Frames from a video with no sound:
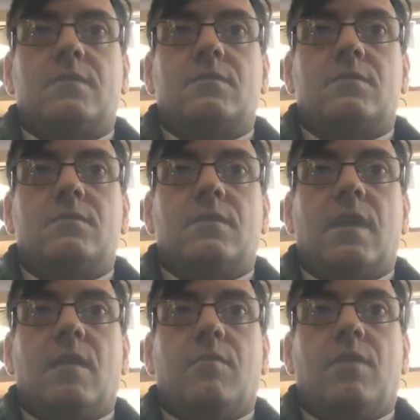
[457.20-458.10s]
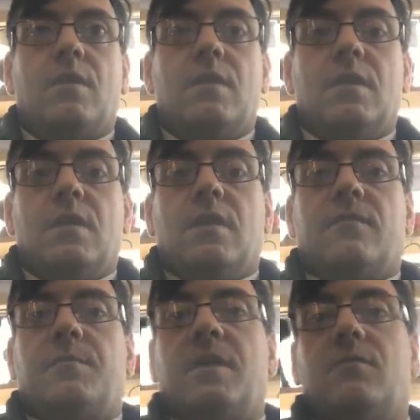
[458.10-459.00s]
Let's go to help.
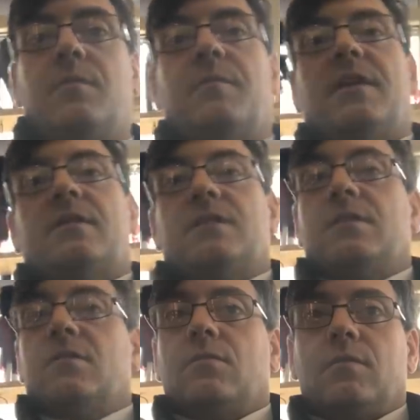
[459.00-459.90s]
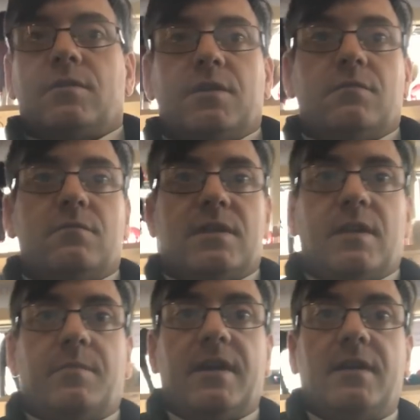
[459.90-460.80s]
If bear with me a minute because I don't know how to use
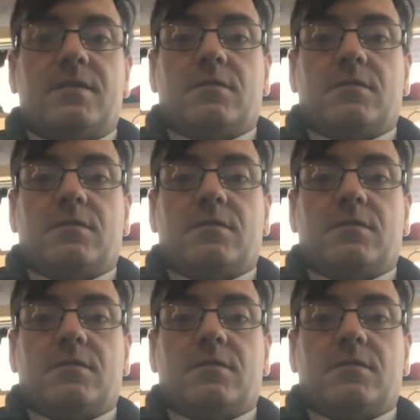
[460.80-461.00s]
eBay,